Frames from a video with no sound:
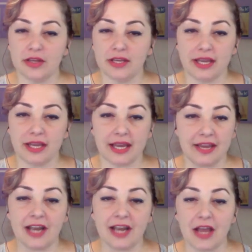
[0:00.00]

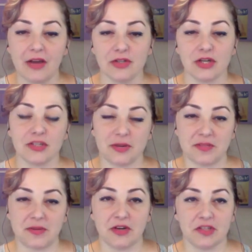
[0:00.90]
even I talked about
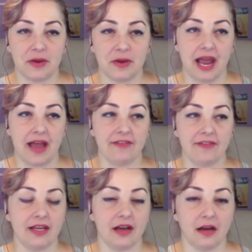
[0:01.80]
speakers, about
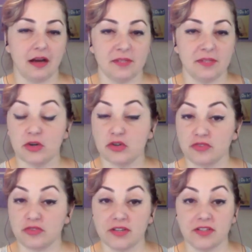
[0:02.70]
having
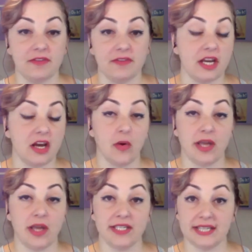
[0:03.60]
speakers reels and video
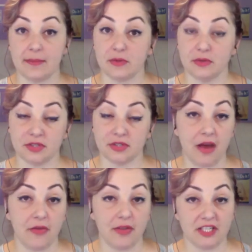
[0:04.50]
and samples of
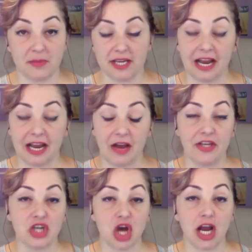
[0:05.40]
how they speak and how
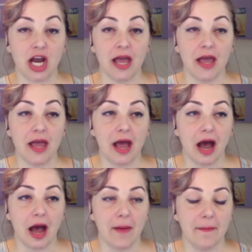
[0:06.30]
they talk.
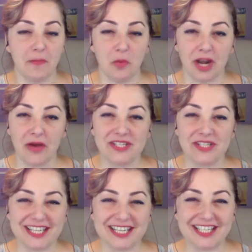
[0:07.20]
When I was
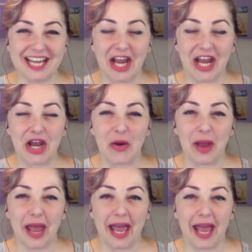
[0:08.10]
in San Diego
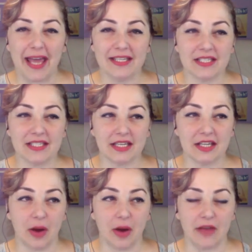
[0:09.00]
and,
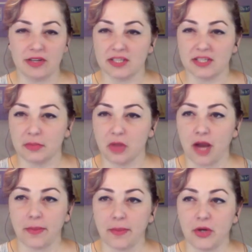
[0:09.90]
you know, I had written some
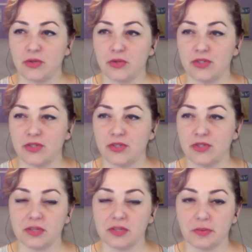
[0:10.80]
blog posts and I was
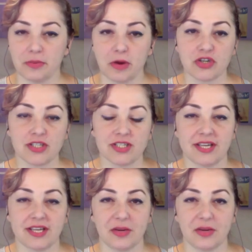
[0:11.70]
doing some promotion to
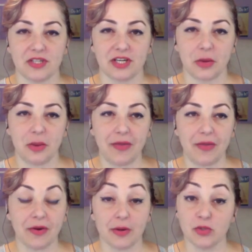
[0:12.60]
say that I was going to go
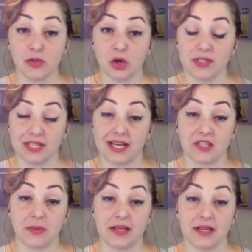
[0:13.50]
out there, but it was all
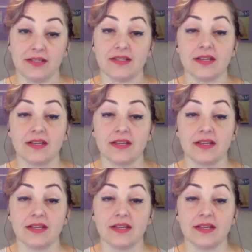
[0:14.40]
text-based.